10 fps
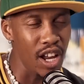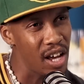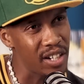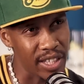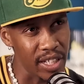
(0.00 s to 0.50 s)
A
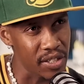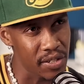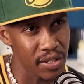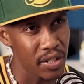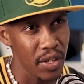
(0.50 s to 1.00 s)
lot of
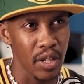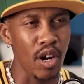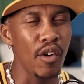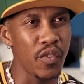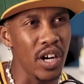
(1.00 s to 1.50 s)
things
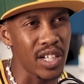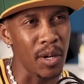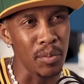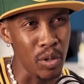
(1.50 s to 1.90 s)
got fucked up.